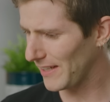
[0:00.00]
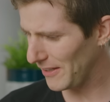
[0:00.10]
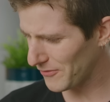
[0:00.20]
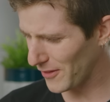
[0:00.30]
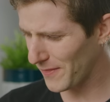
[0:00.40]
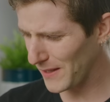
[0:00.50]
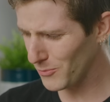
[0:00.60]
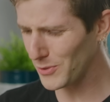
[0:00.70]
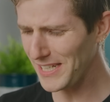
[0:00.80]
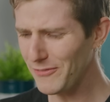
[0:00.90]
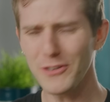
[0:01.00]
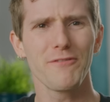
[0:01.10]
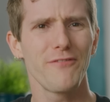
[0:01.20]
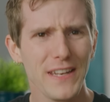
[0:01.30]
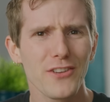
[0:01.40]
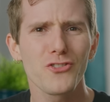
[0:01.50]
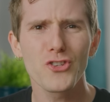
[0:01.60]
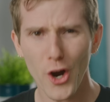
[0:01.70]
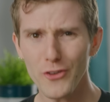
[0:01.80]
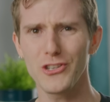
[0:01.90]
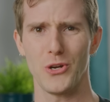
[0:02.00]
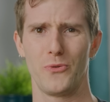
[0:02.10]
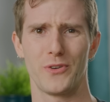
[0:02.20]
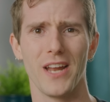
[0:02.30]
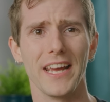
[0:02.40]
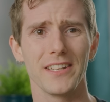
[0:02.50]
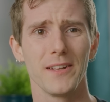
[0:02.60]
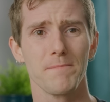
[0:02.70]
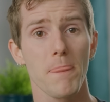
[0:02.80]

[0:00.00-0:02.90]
if the thing would even finish charging overnight.